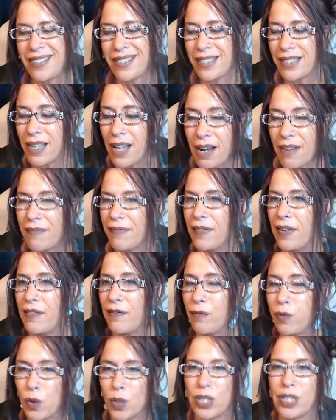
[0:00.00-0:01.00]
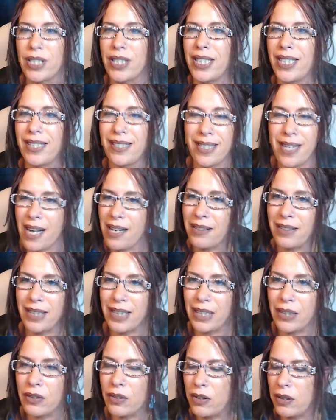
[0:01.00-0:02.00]
snuff, unfortunately, is not
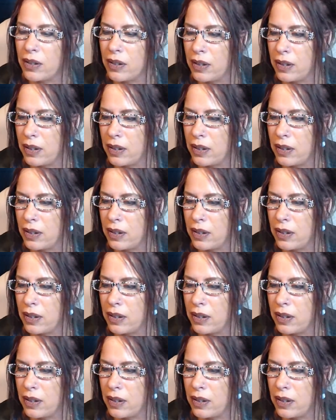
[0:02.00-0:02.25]
illegal.